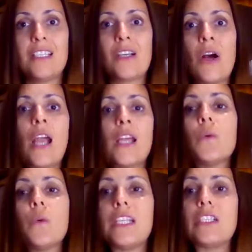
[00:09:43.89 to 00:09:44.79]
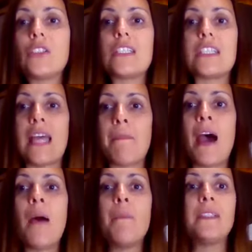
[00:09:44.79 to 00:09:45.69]
So are you willing to step
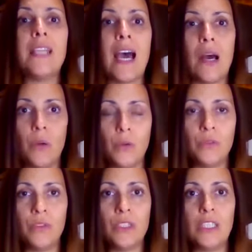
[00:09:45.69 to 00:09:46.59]
up now?